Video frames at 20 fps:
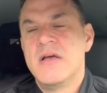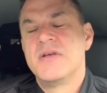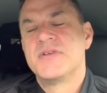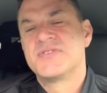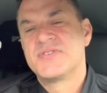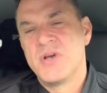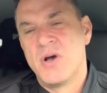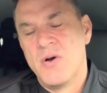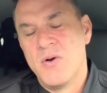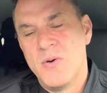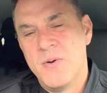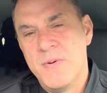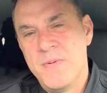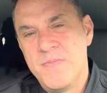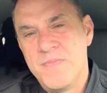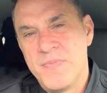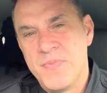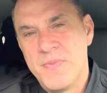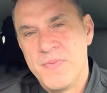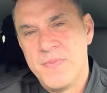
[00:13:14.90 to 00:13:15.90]
So,
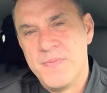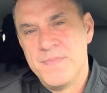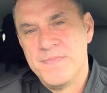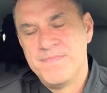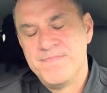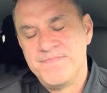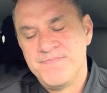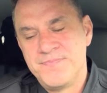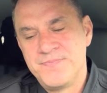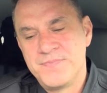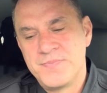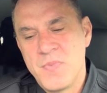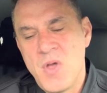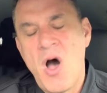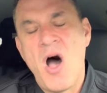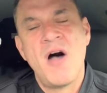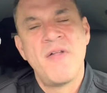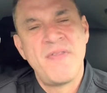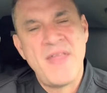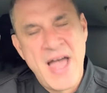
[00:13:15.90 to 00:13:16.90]

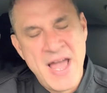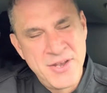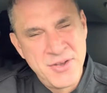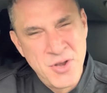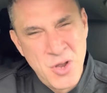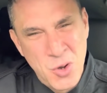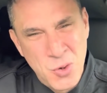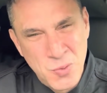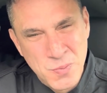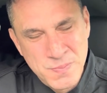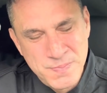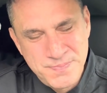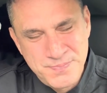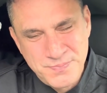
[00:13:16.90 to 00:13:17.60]
on that note,